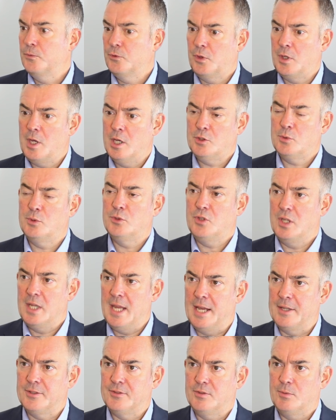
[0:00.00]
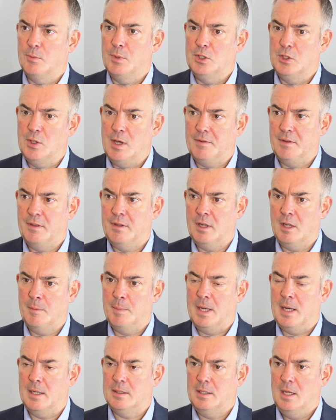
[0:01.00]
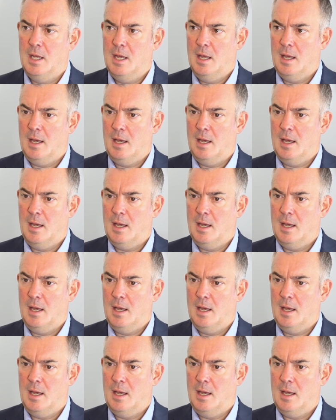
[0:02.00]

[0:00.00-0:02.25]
So the answer is yes, we do have to think about